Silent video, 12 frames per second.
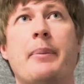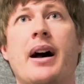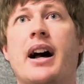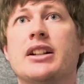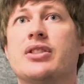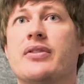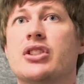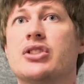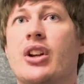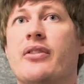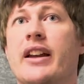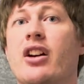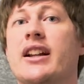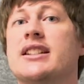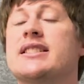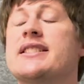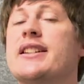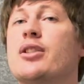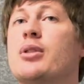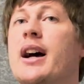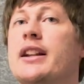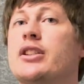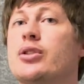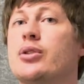parts of the survey I still
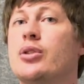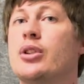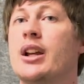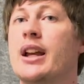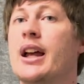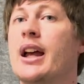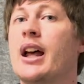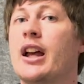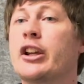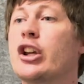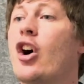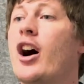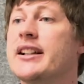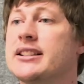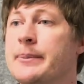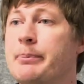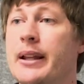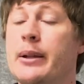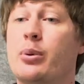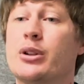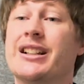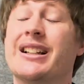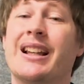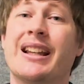had to guide some people
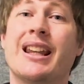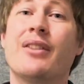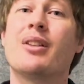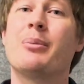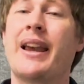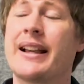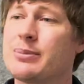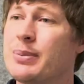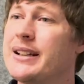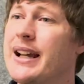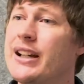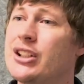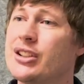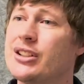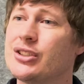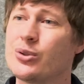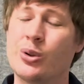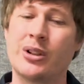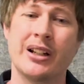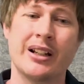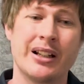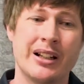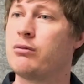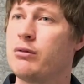to give them explanations or
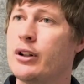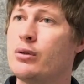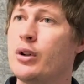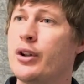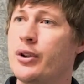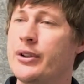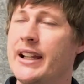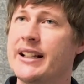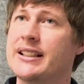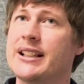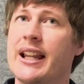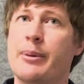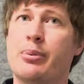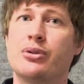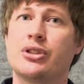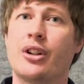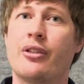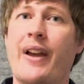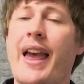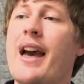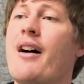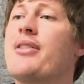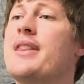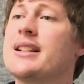real world examples of
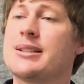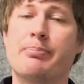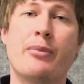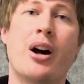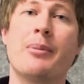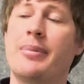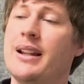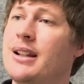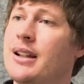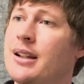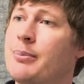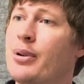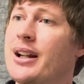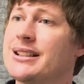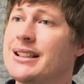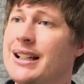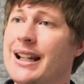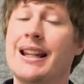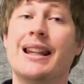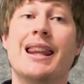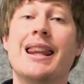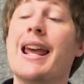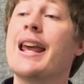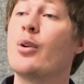how this might be present in
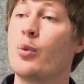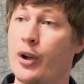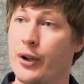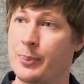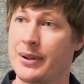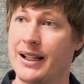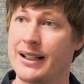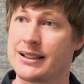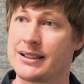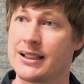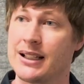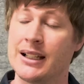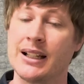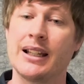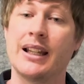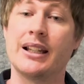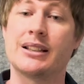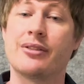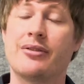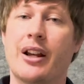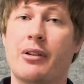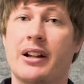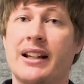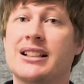their workplace. It's a
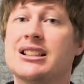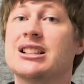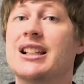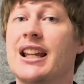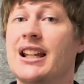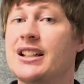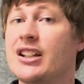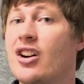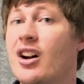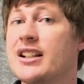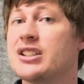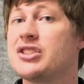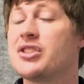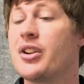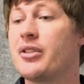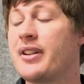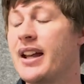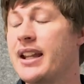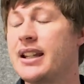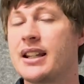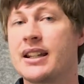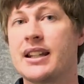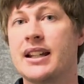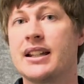very standardized survey
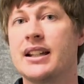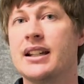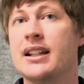that